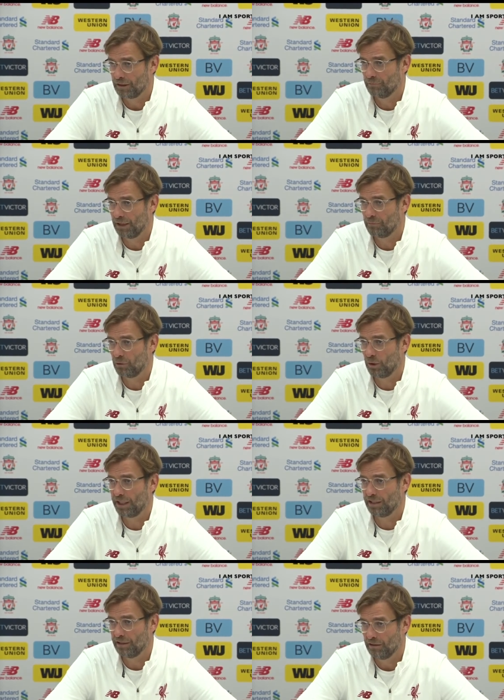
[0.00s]
keep them
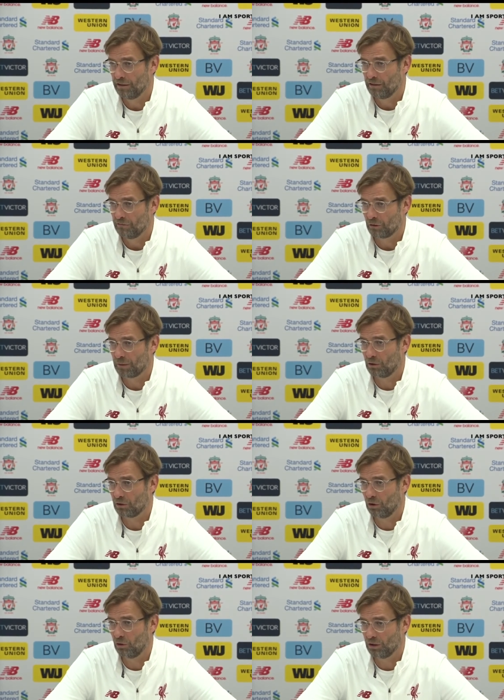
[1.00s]
away from
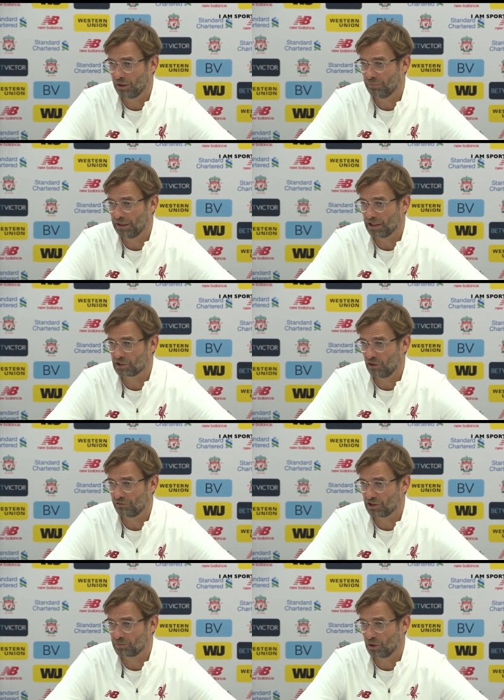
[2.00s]
our goal and be as
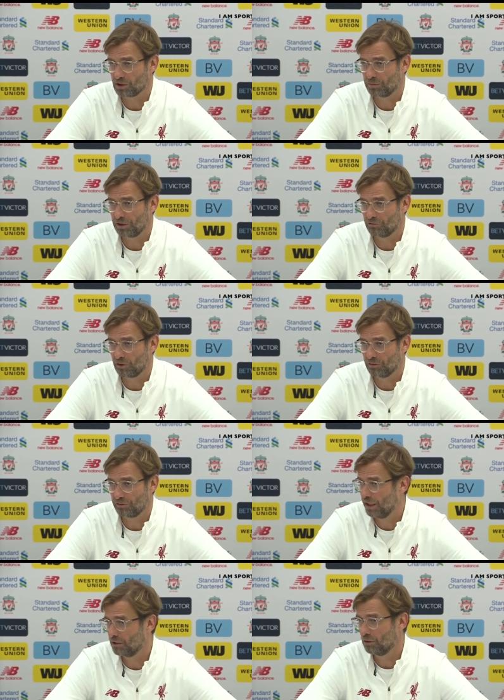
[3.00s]
often as possible in
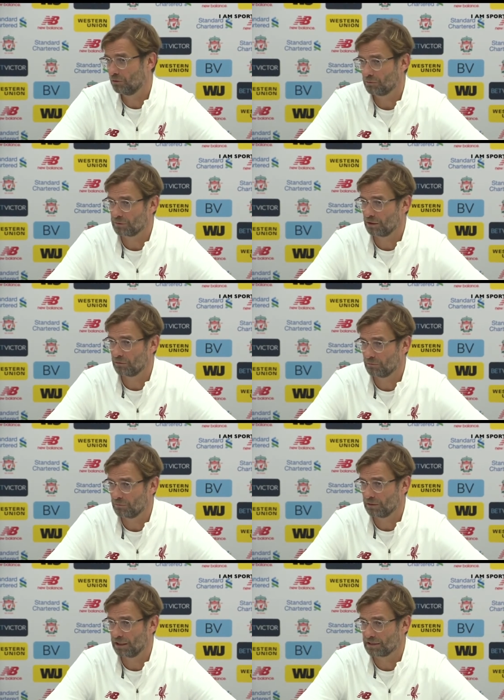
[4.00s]
front of their goal. So
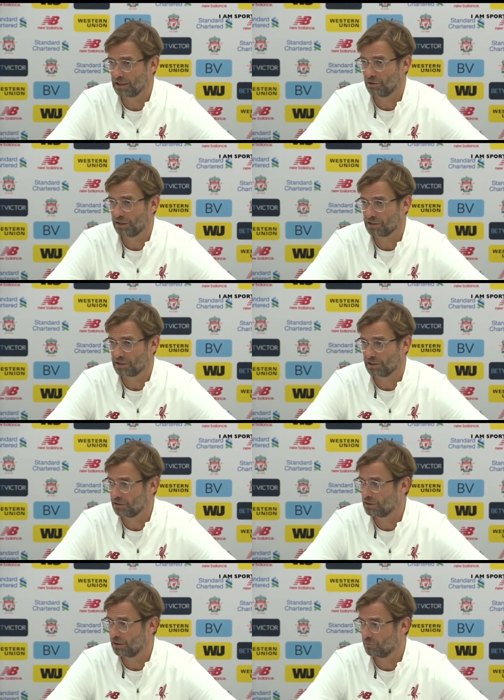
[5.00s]
that's how it is.
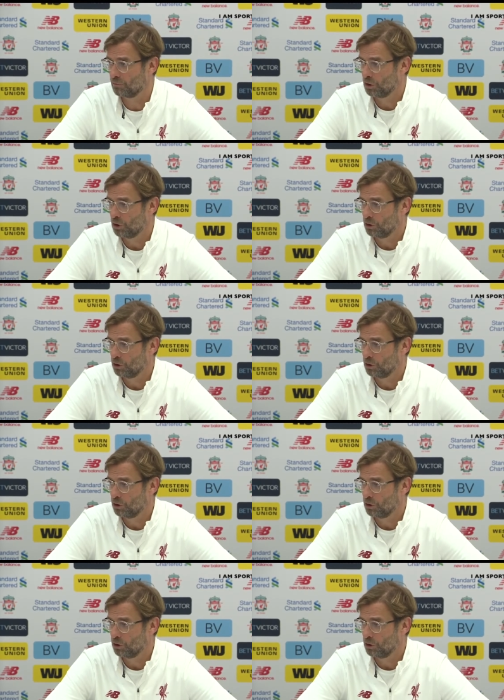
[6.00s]
And